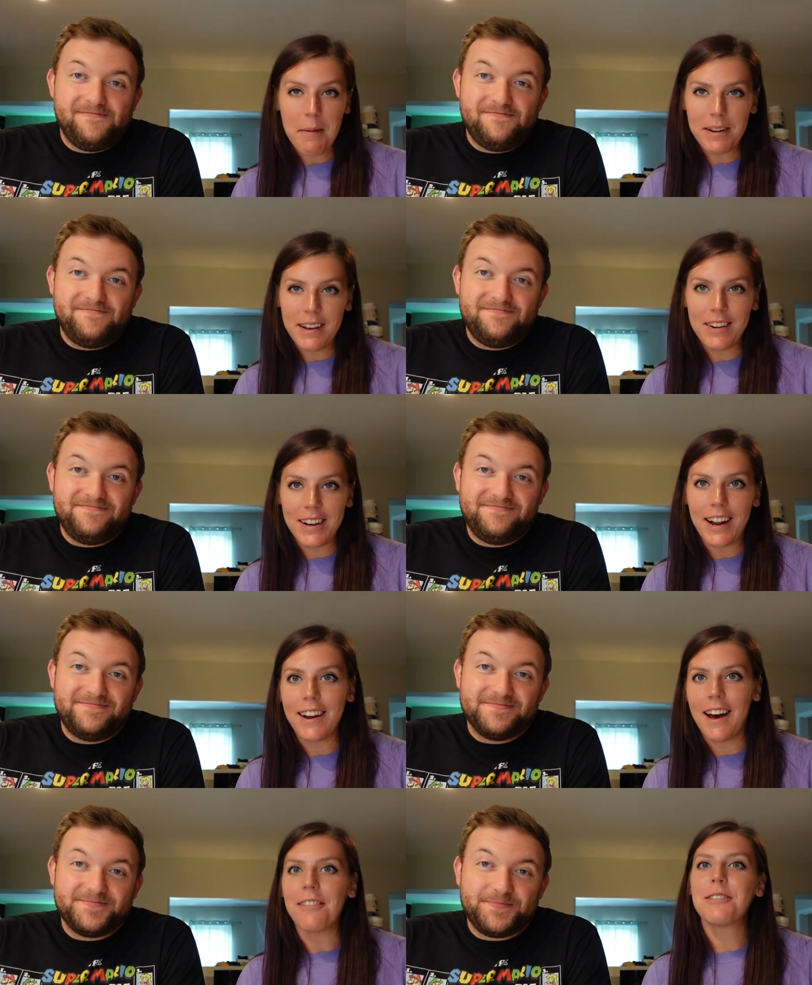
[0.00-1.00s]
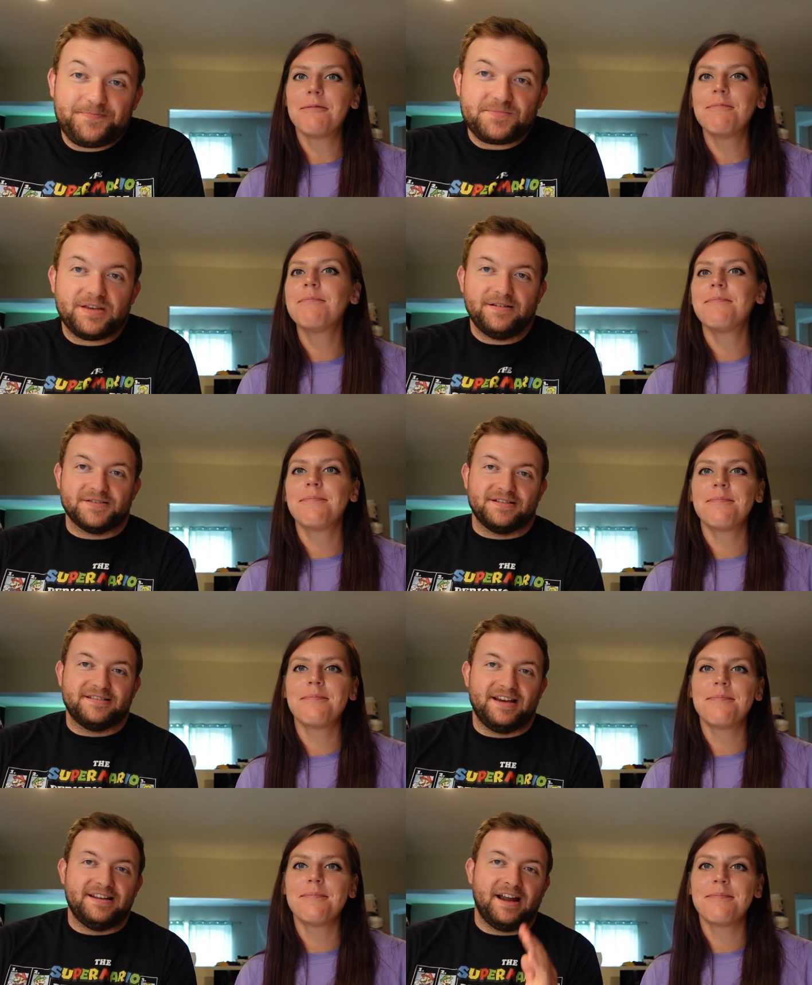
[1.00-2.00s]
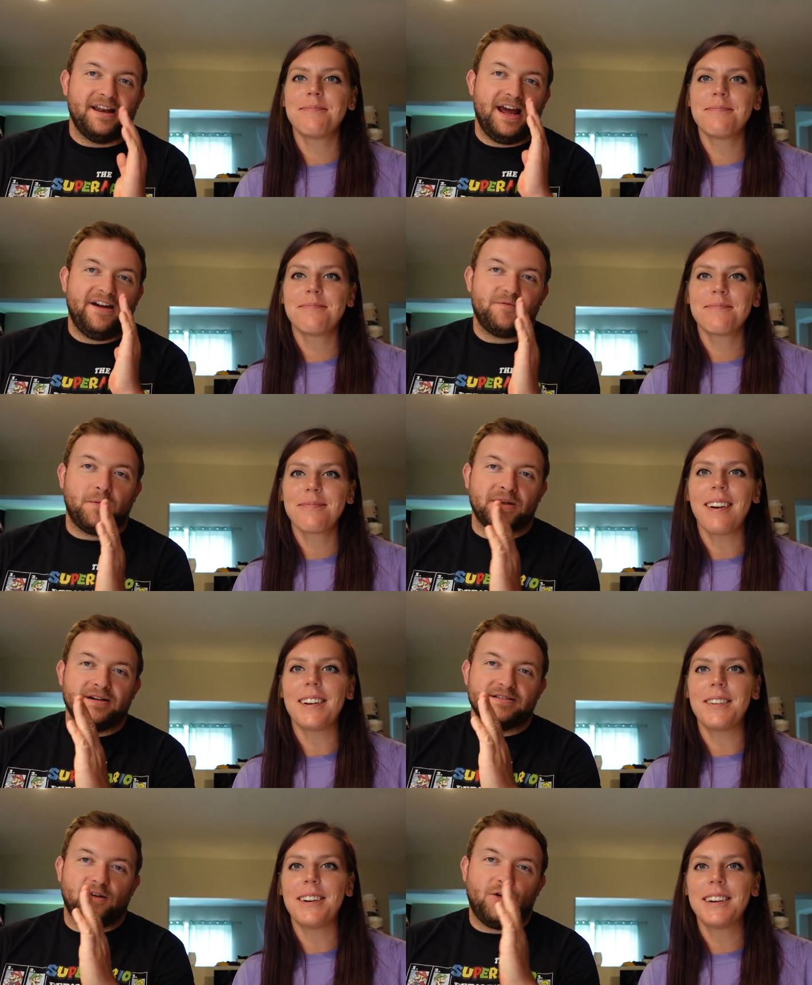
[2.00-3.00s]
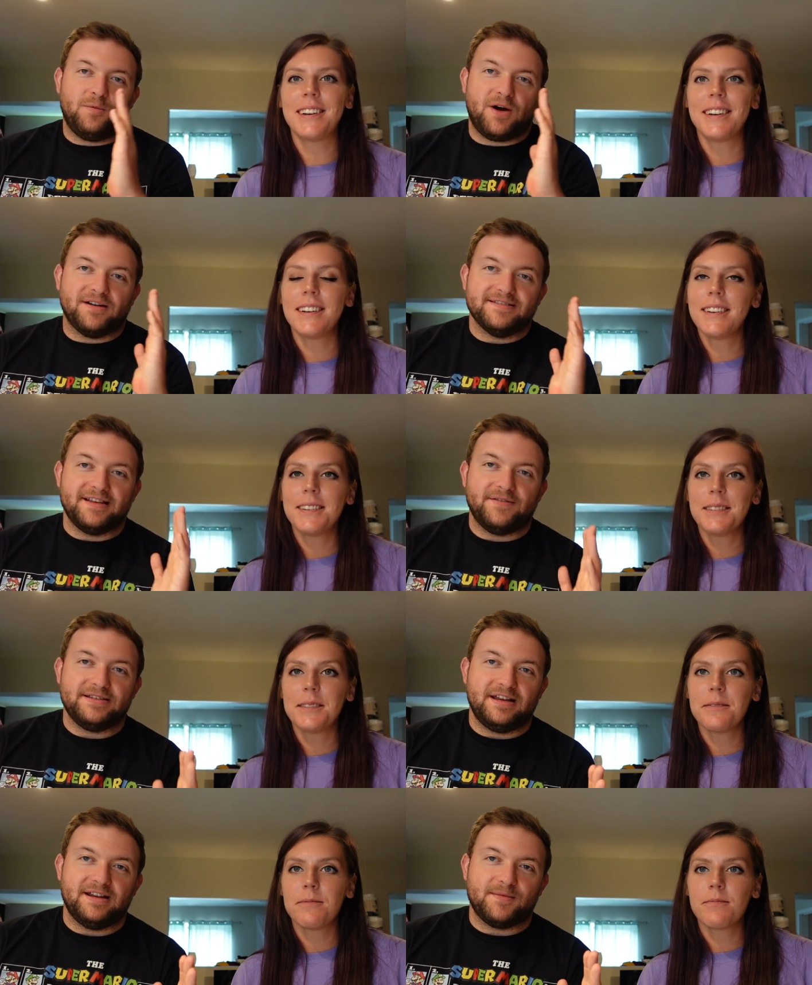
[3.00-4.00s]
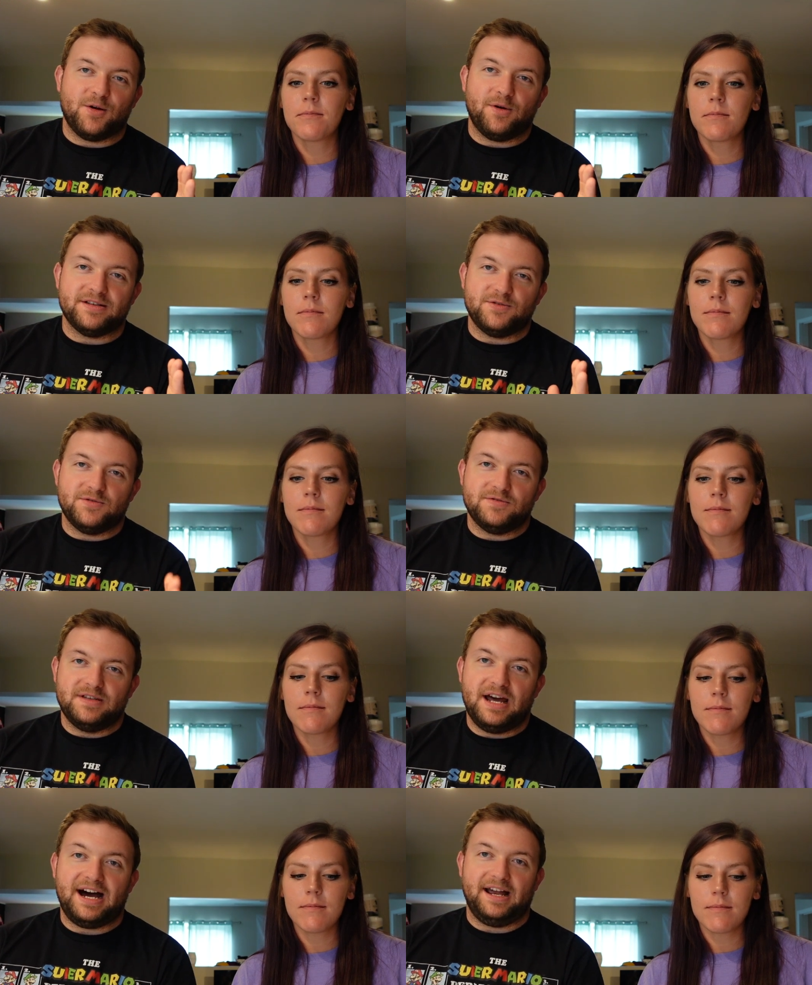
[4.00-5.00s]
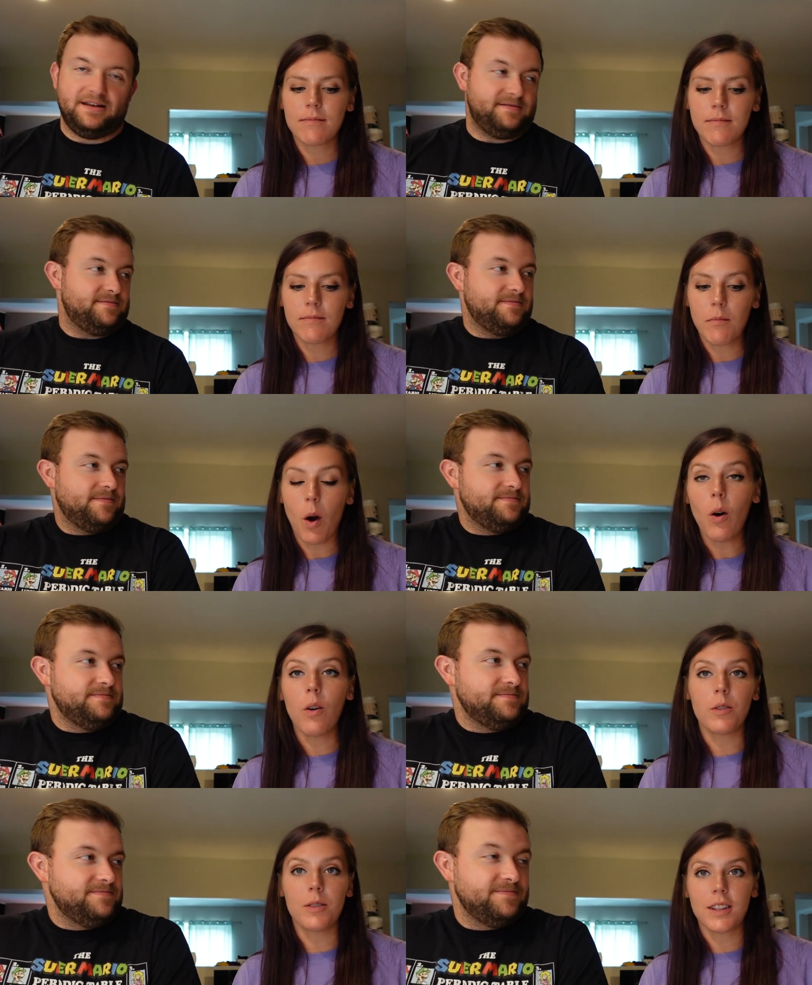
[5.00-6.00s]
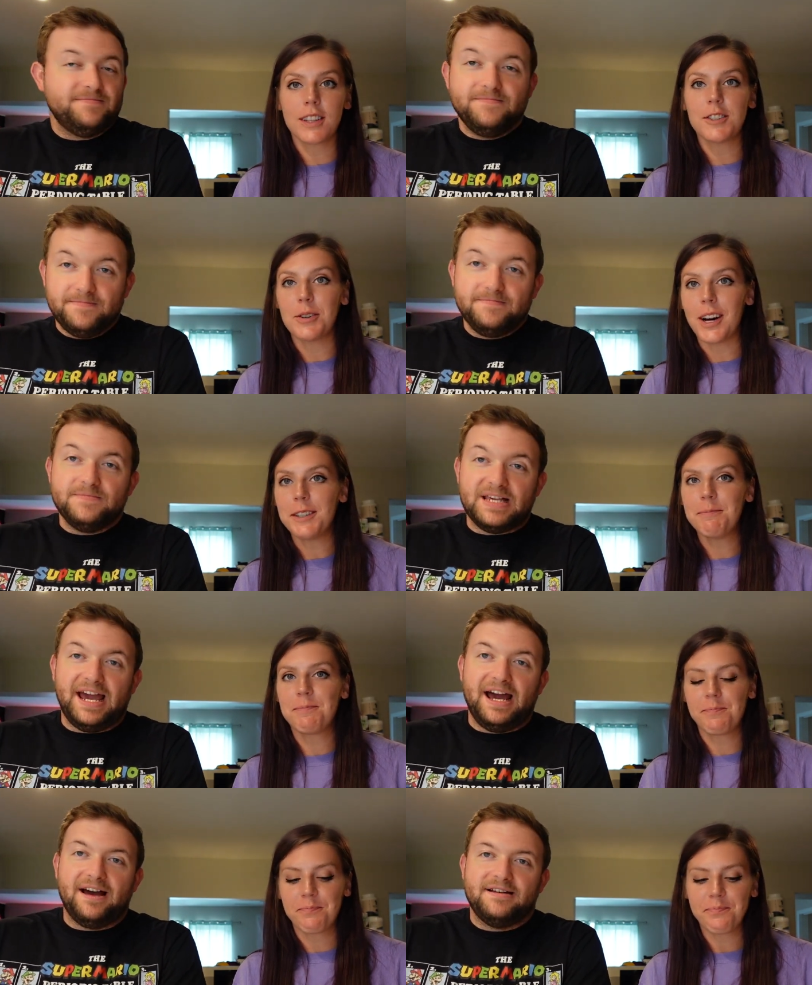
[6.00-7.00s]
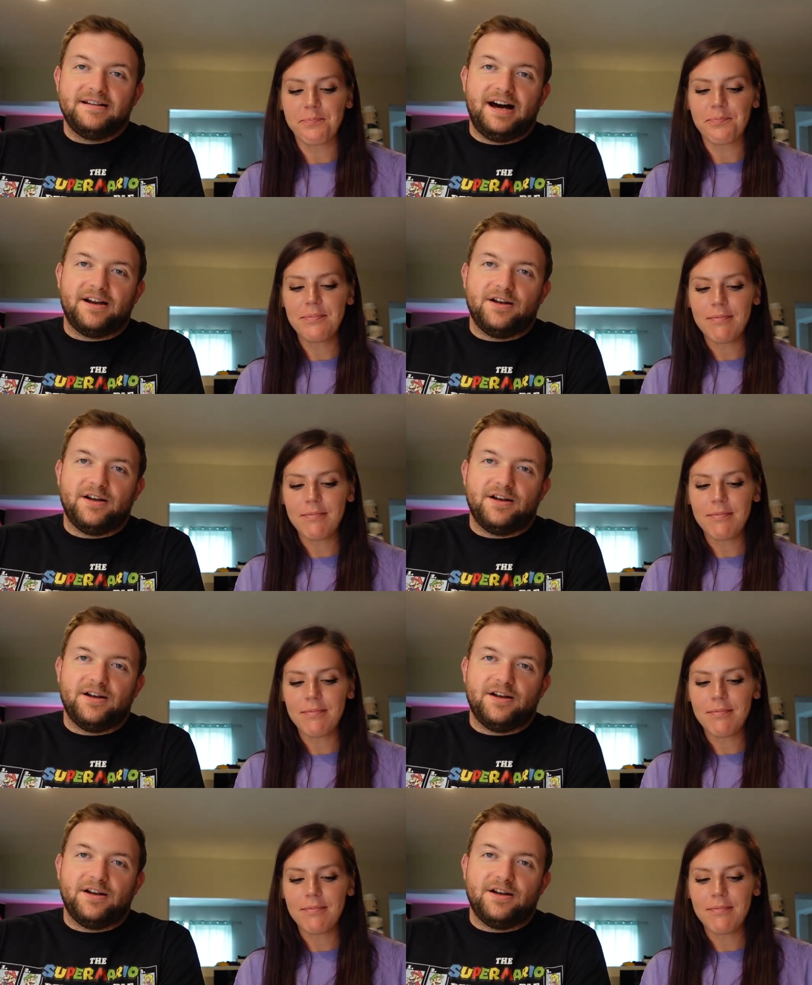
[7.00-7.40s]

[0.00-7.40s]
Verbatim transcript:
Speaker 1: I'm gonna give it an eight and a half.
Speaker 2: I was gonna say nine and a half, but because the whole bar is 17, I'm going to nine. Oh, you think that's too high? Yeah. I